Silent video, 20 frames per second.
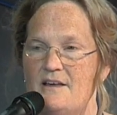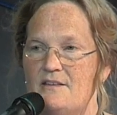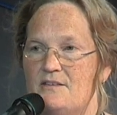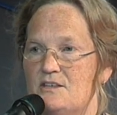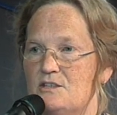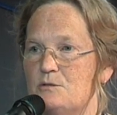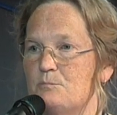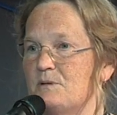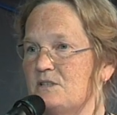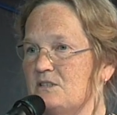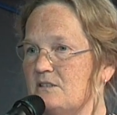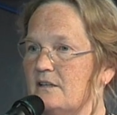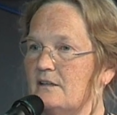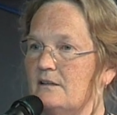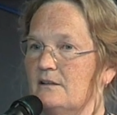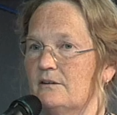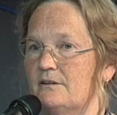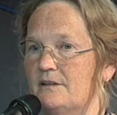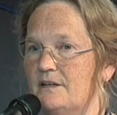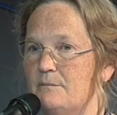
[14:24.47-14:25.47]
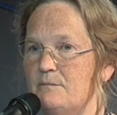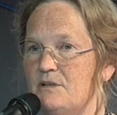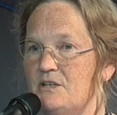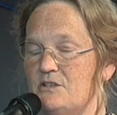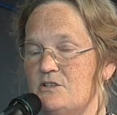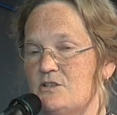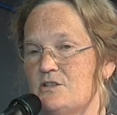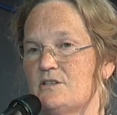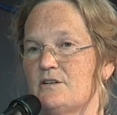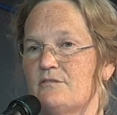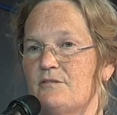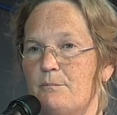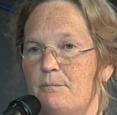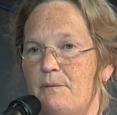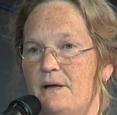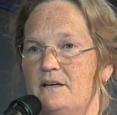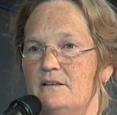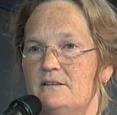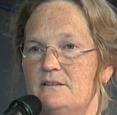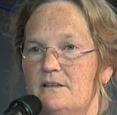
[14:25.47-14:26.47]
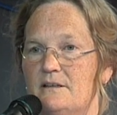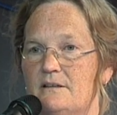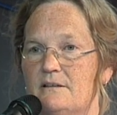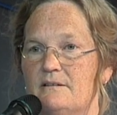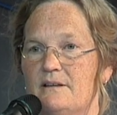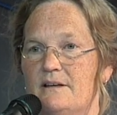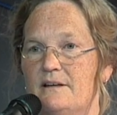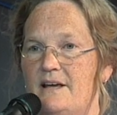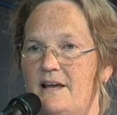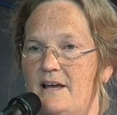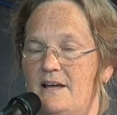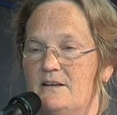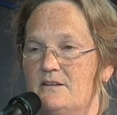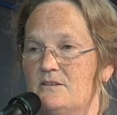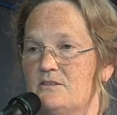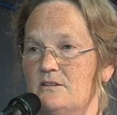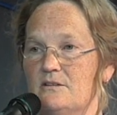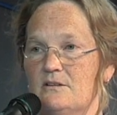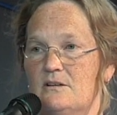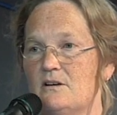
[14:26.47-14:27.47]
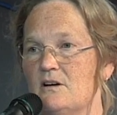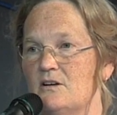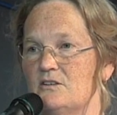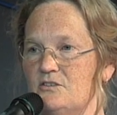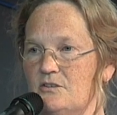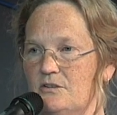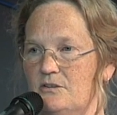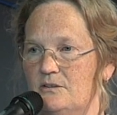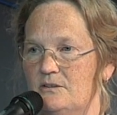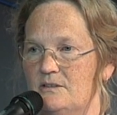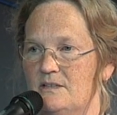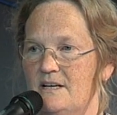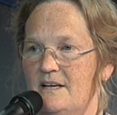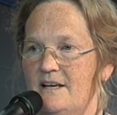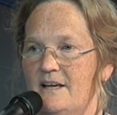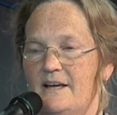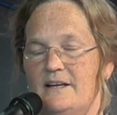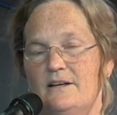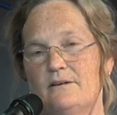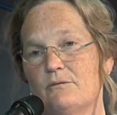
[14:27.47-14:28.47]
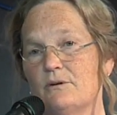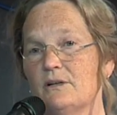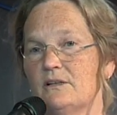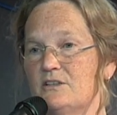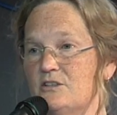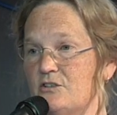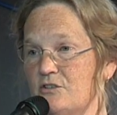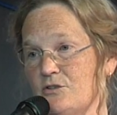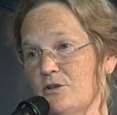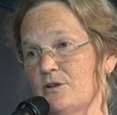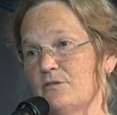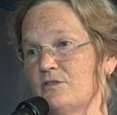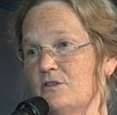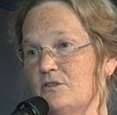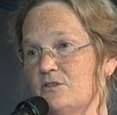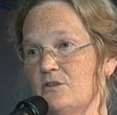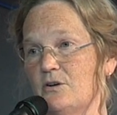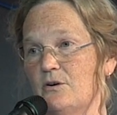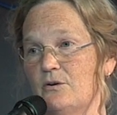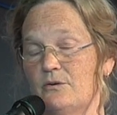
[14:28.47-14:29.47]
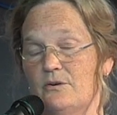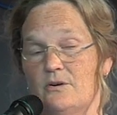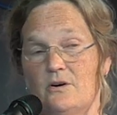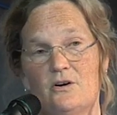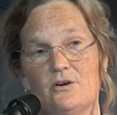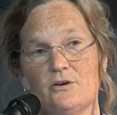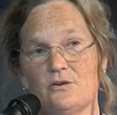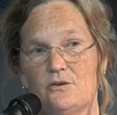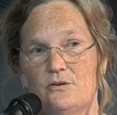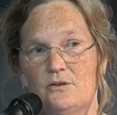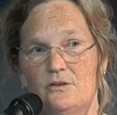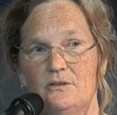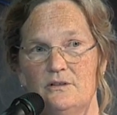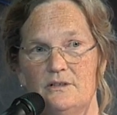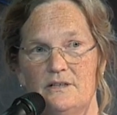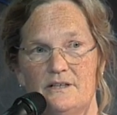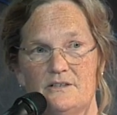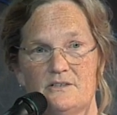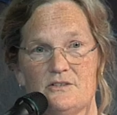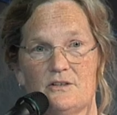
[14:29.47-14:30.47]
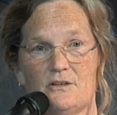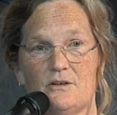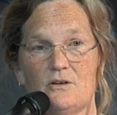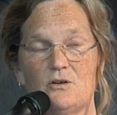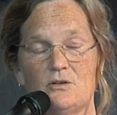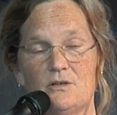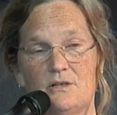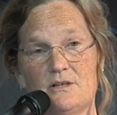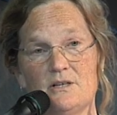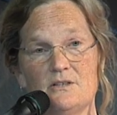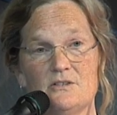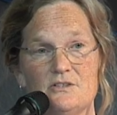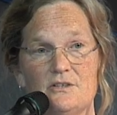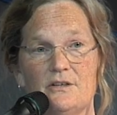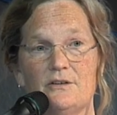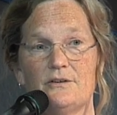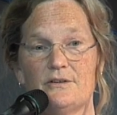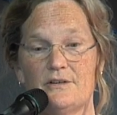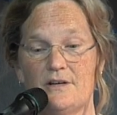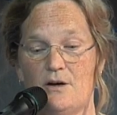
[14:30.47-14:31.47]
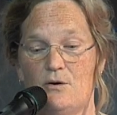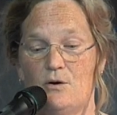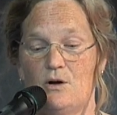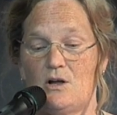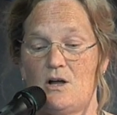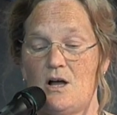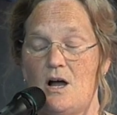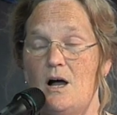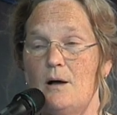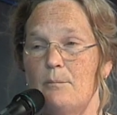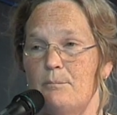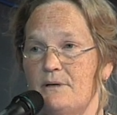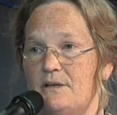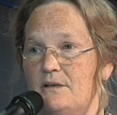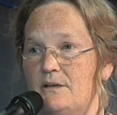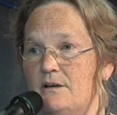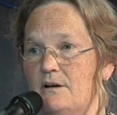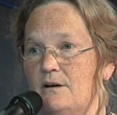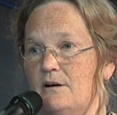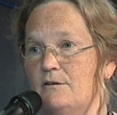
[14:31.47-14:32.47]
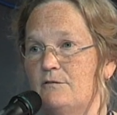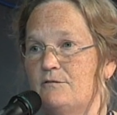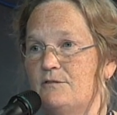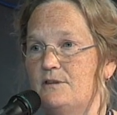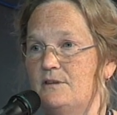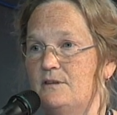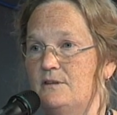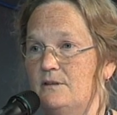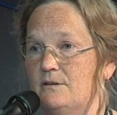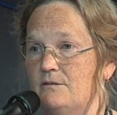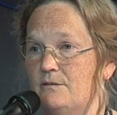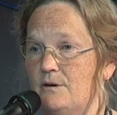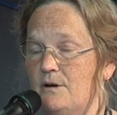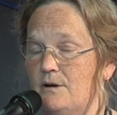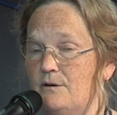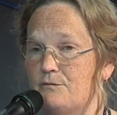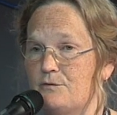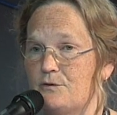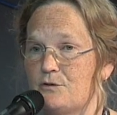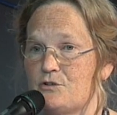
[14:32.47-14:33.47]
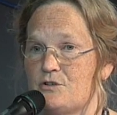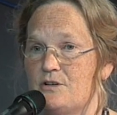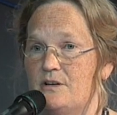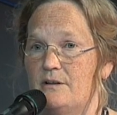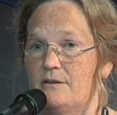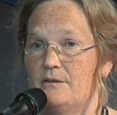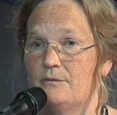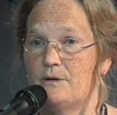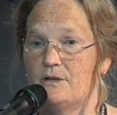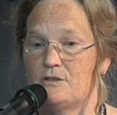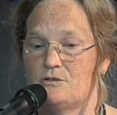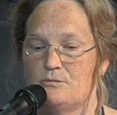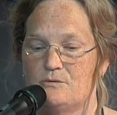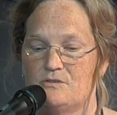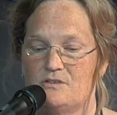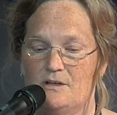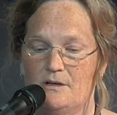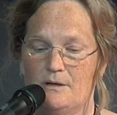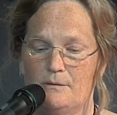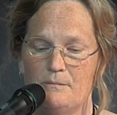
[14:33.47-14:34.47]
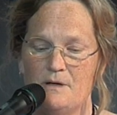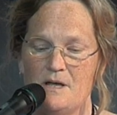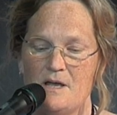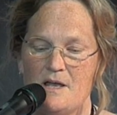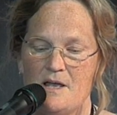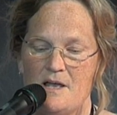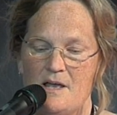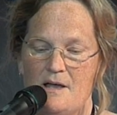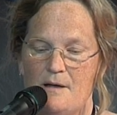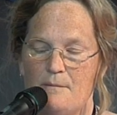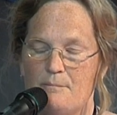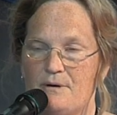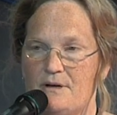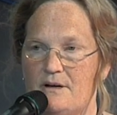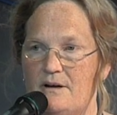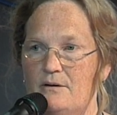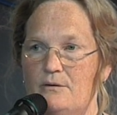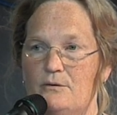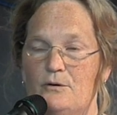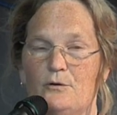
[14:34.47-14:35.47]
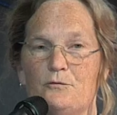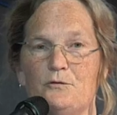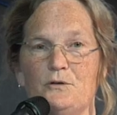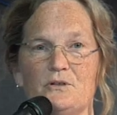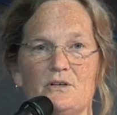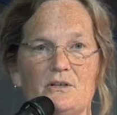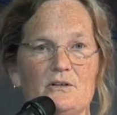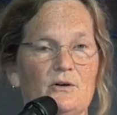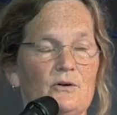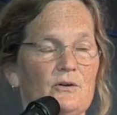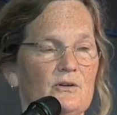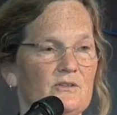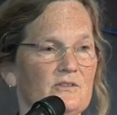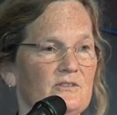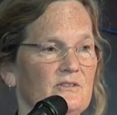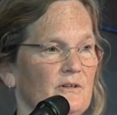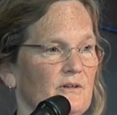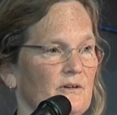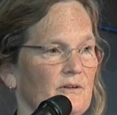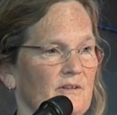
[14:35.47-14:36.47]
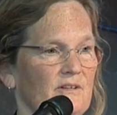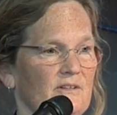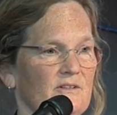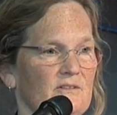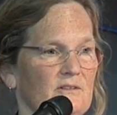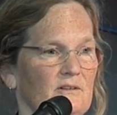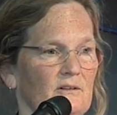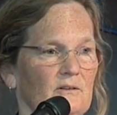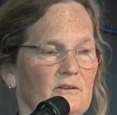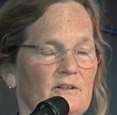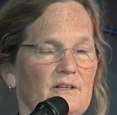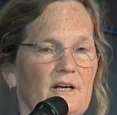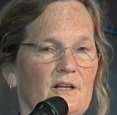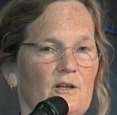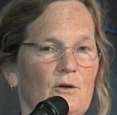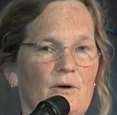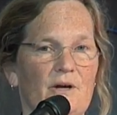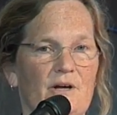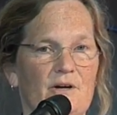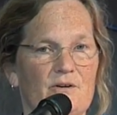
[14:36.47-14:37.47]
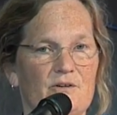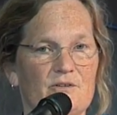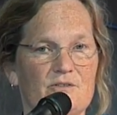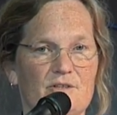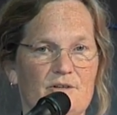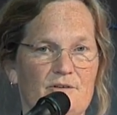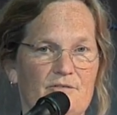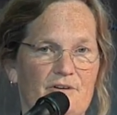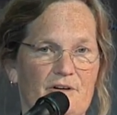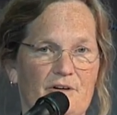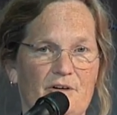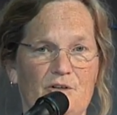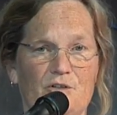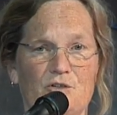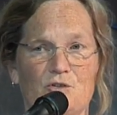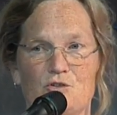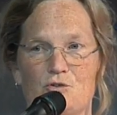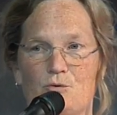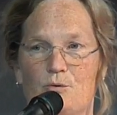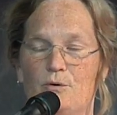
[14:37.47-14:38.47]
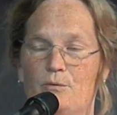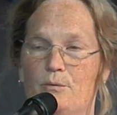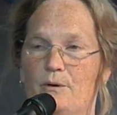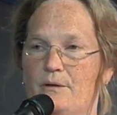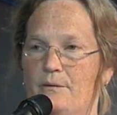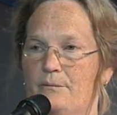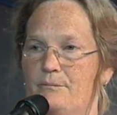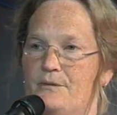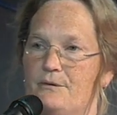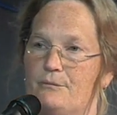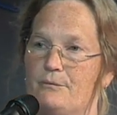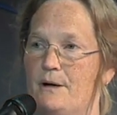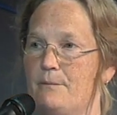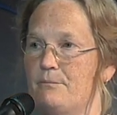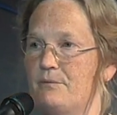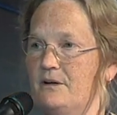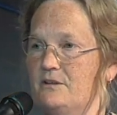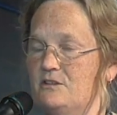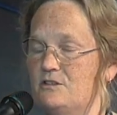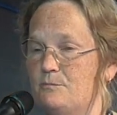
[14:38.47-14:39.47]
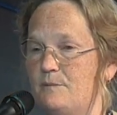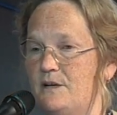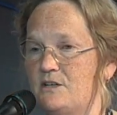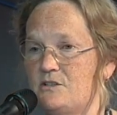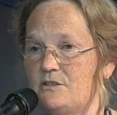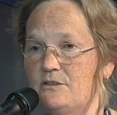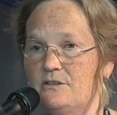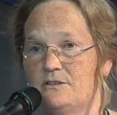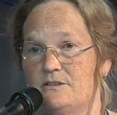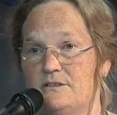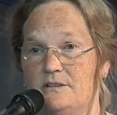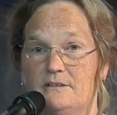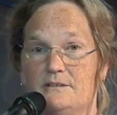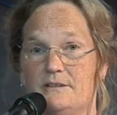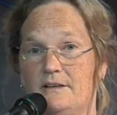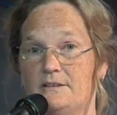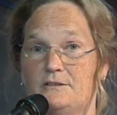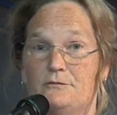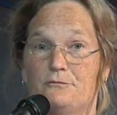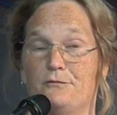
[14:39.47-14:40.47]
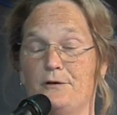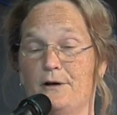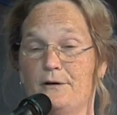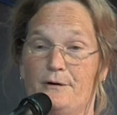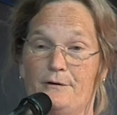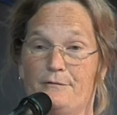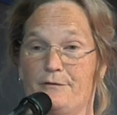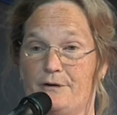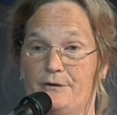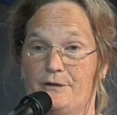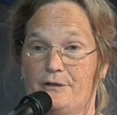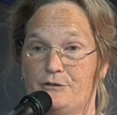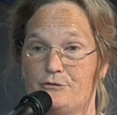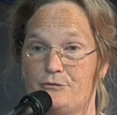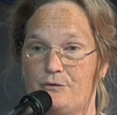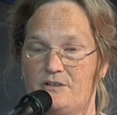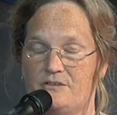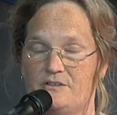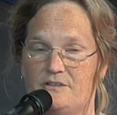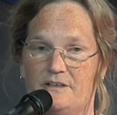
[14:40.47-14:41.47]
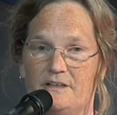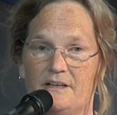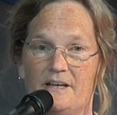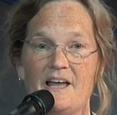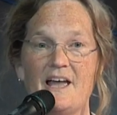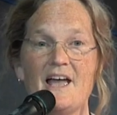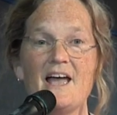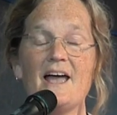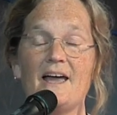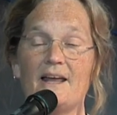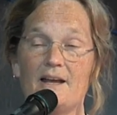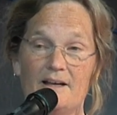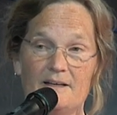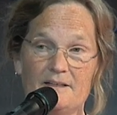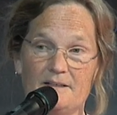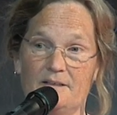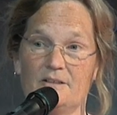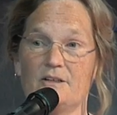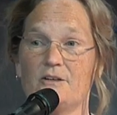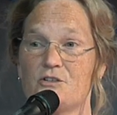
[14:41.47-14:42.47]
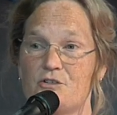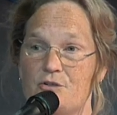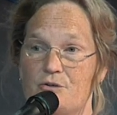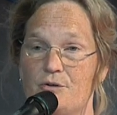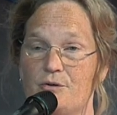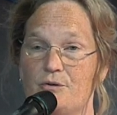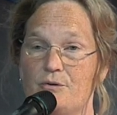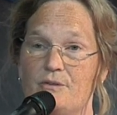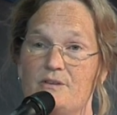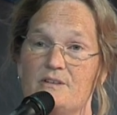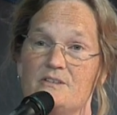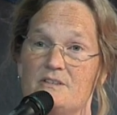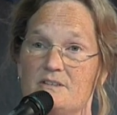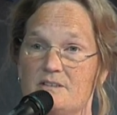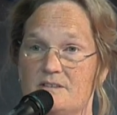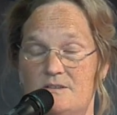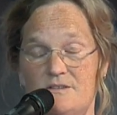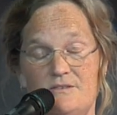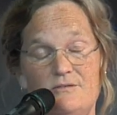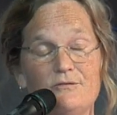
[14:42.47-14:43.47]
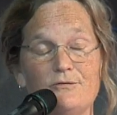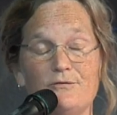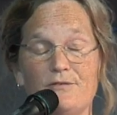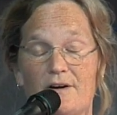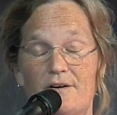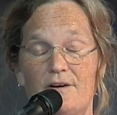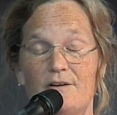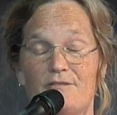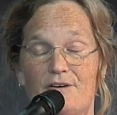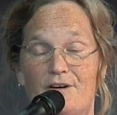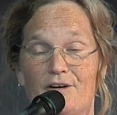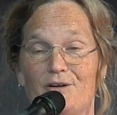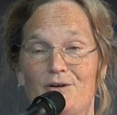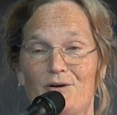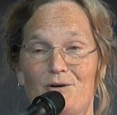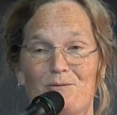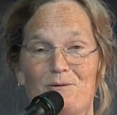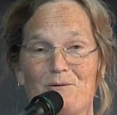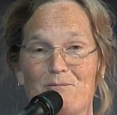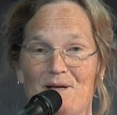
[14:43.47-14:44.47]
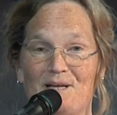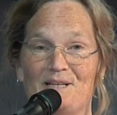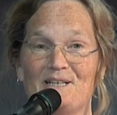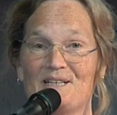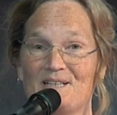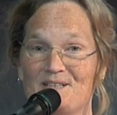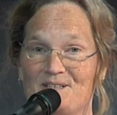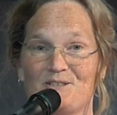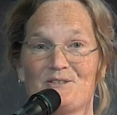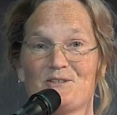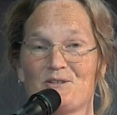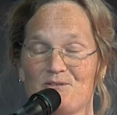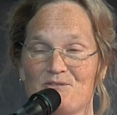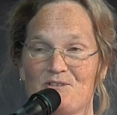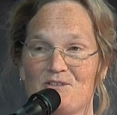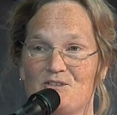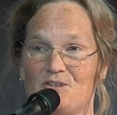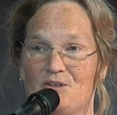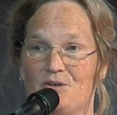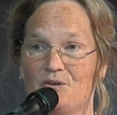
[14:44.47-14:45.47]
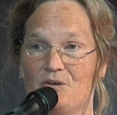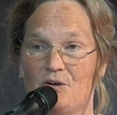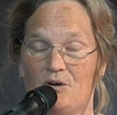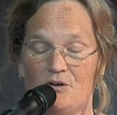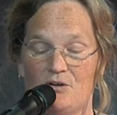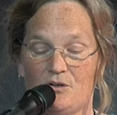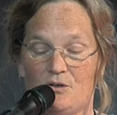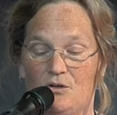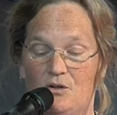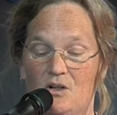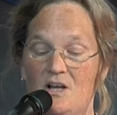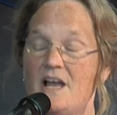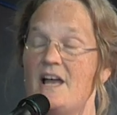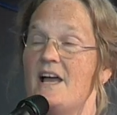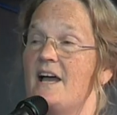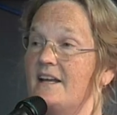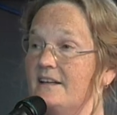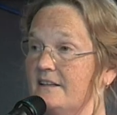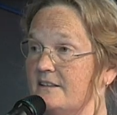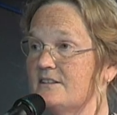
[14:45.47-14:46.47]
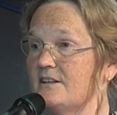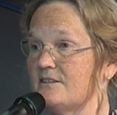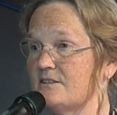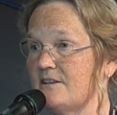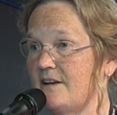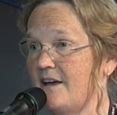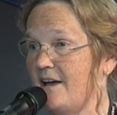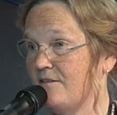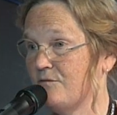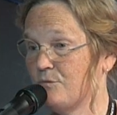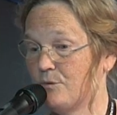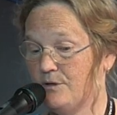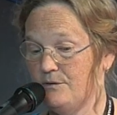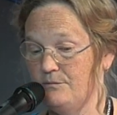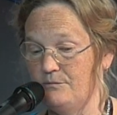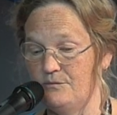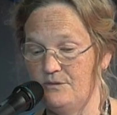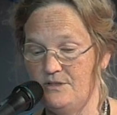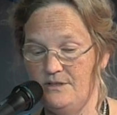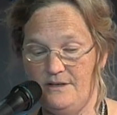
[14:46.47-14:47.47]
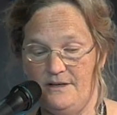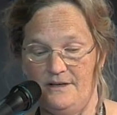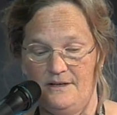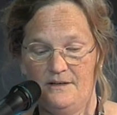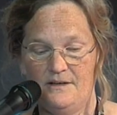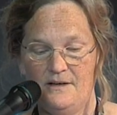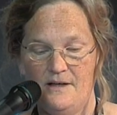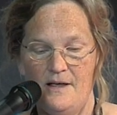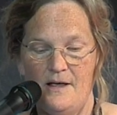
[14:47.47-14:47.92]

This particular image is of a painting that hangs in Kassel, and it really deserves its own article. It's considered now a copy of the version in the Rijksmuseum, but I don't know if you can notice, there are these little yellow hairs that are very unusual. Well, the Rembrandt specialist thinks that's very, very interesting, and I can assure you this is very, very notable painting. It deserves its own article, and it doesn't have one today.